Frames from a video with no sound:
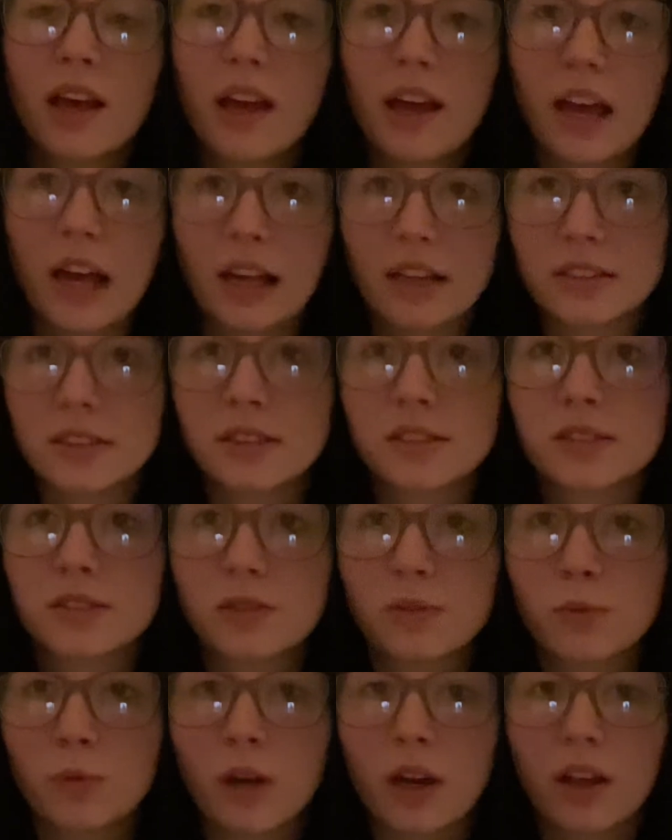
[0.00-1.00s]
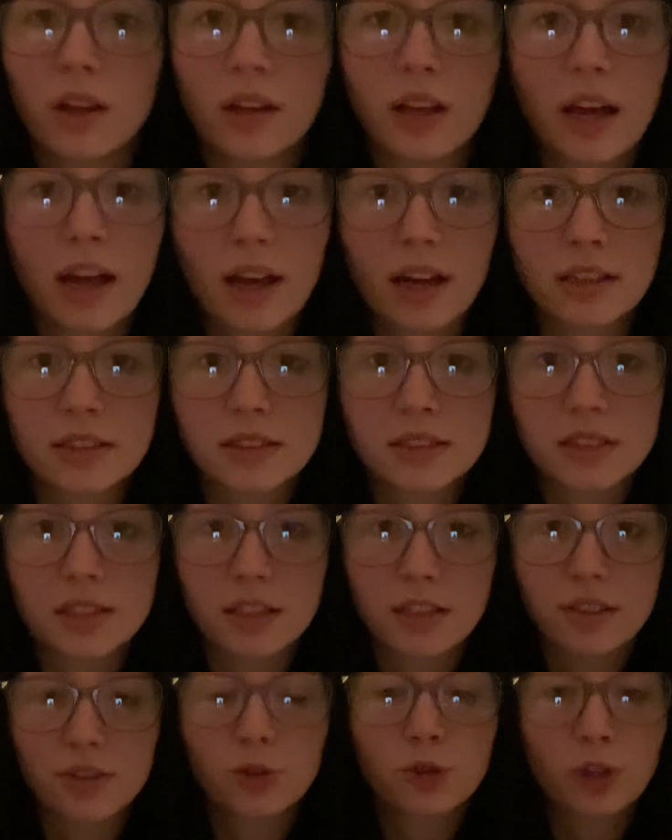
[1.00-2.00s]
as well as
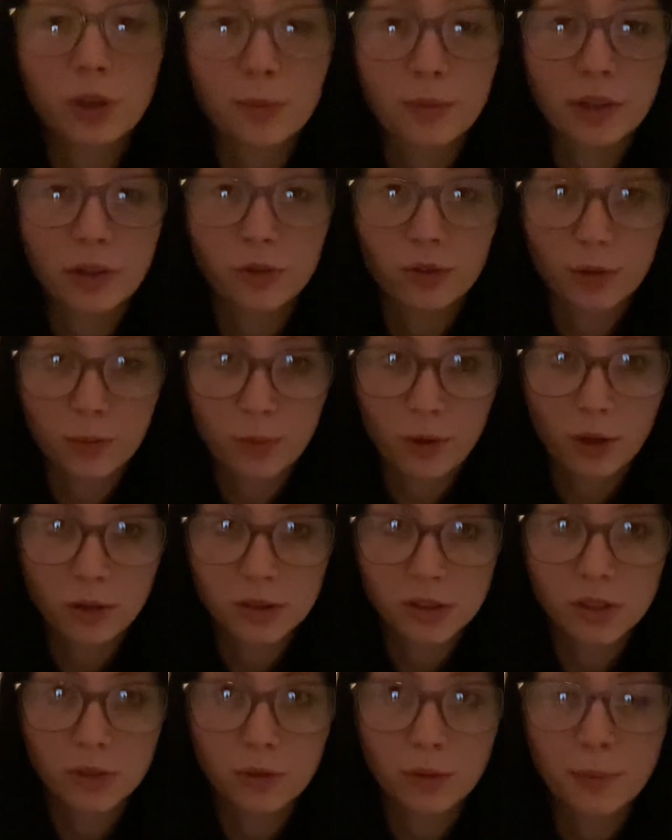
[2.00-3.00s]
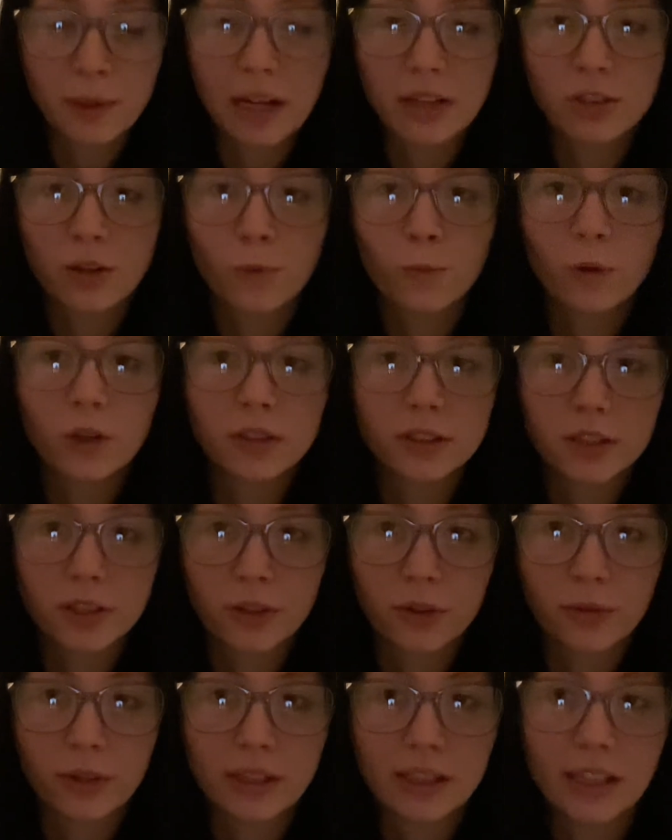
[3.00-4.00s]
the treatment group also remained on 1 to
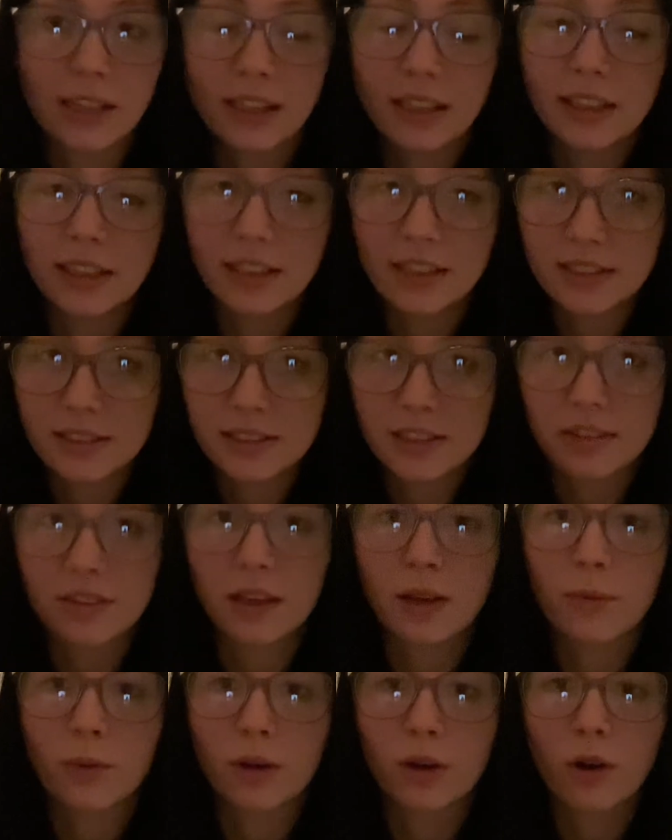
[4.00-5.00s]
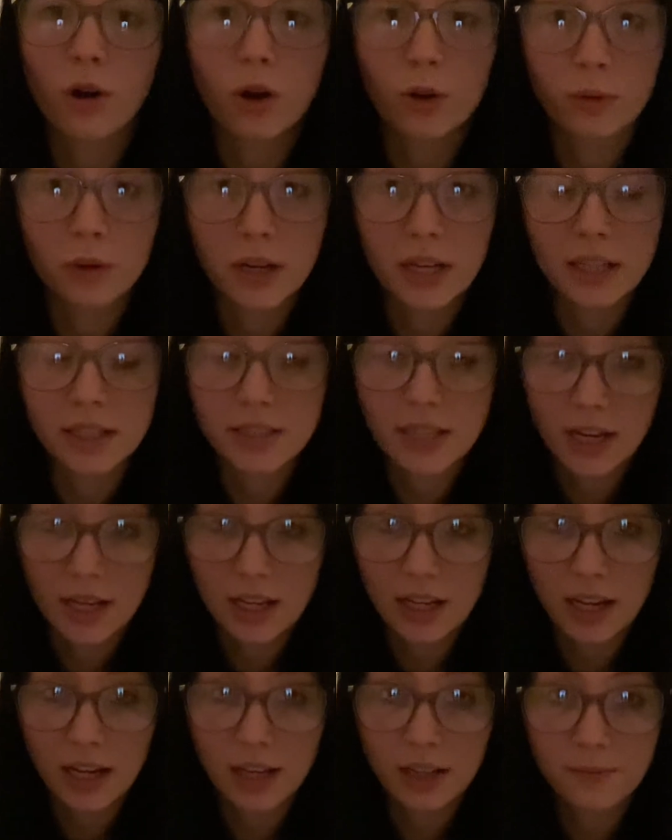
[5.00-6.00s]
3 AEDs that they were already
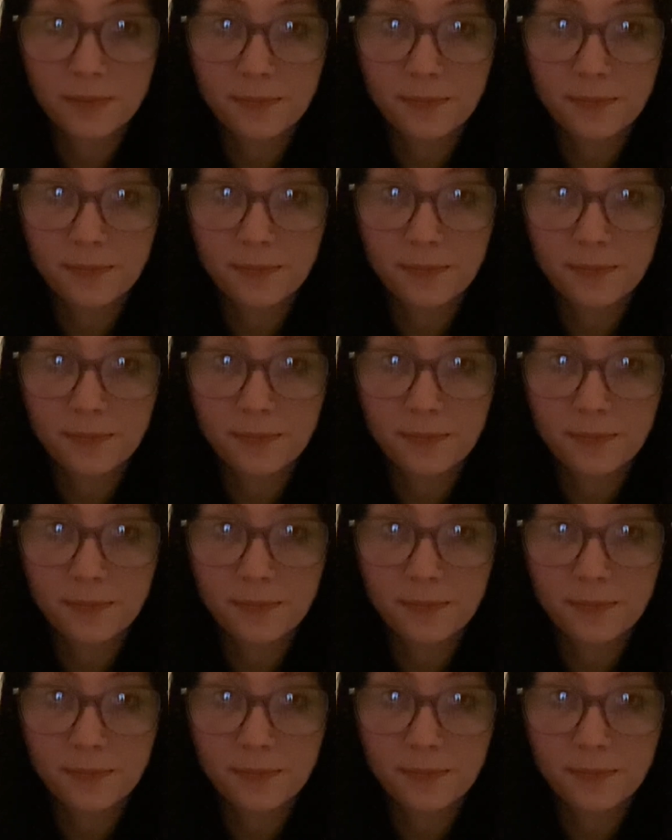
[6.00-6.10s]
taking.